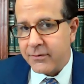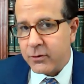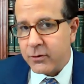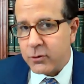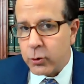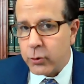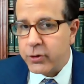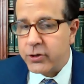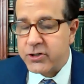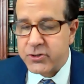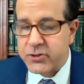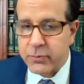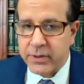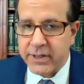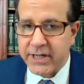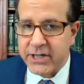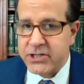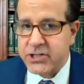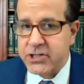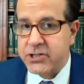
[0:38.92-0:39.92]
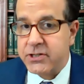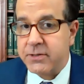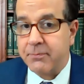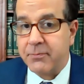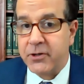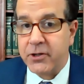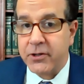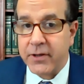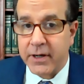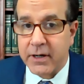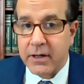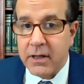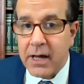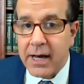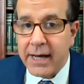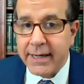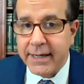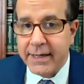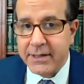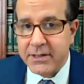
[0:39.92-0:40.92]
the lawyer's relationship to the
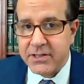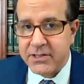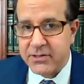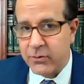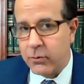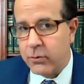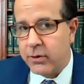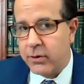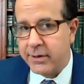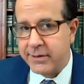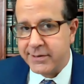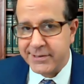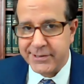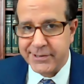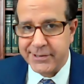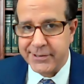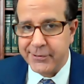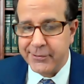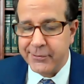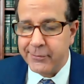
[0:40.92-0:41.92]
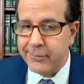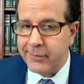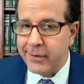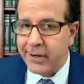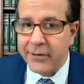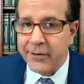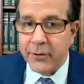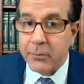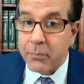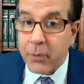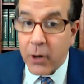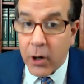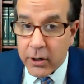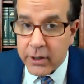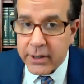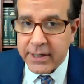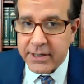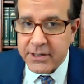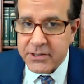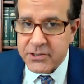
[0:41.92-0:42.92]
client or to other
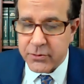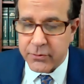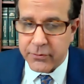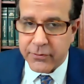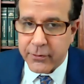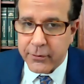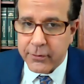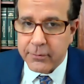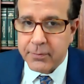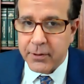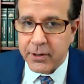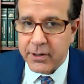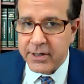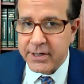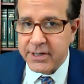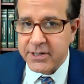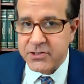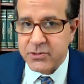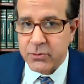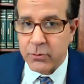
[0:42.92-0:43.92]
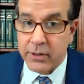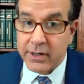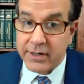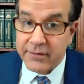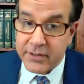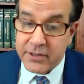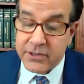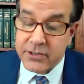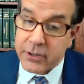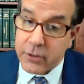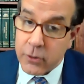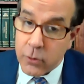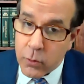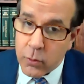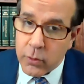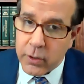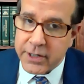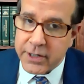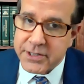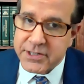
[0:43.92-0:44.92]
parties or third parties or even to
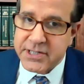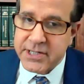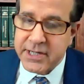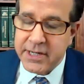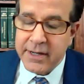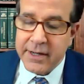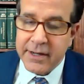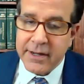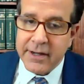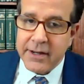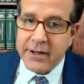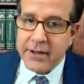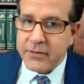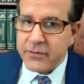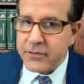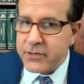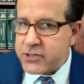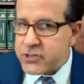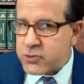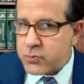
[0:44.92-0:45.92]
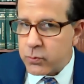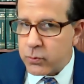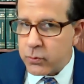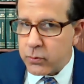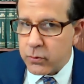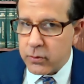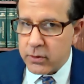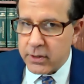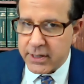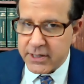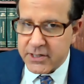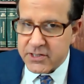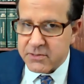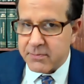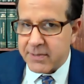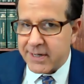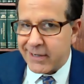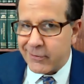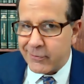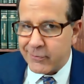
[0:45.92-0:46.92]
courts, this rule is
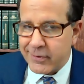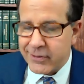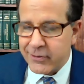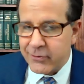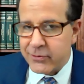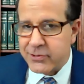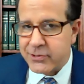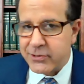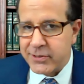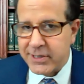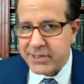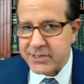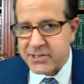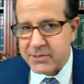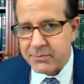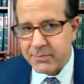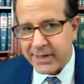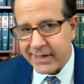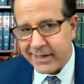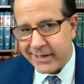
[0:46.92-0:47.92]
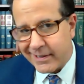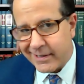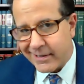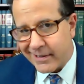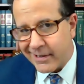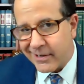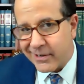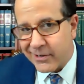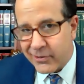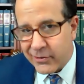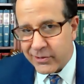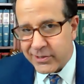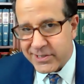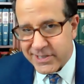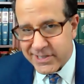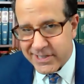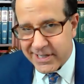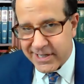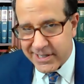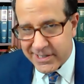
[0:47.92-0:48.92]
about your duties to be a good
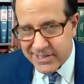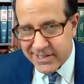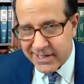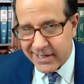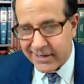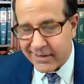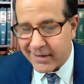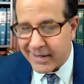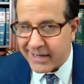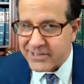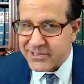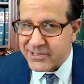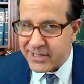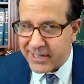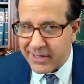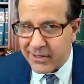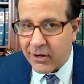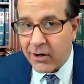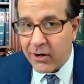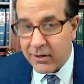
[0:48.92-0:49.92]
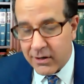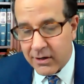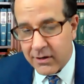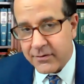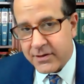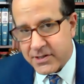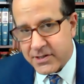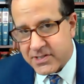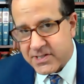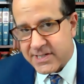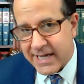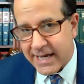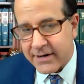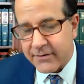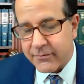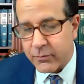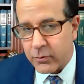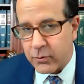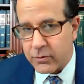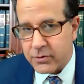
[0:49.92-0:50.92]
citizen. Actually, uh, this set
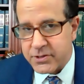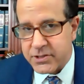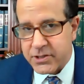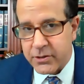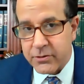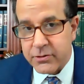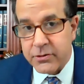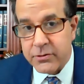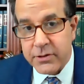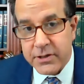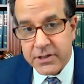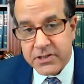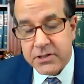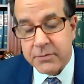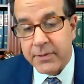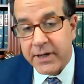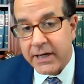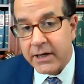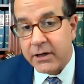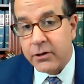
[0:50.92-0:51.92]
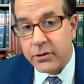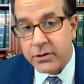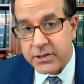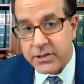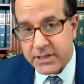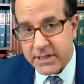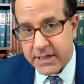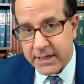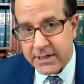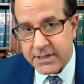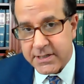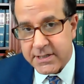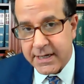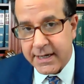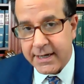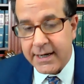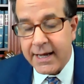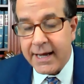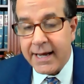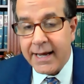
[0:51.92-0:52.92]
of rules, your duties to be a good
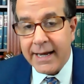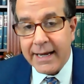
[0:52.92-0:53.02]
citizen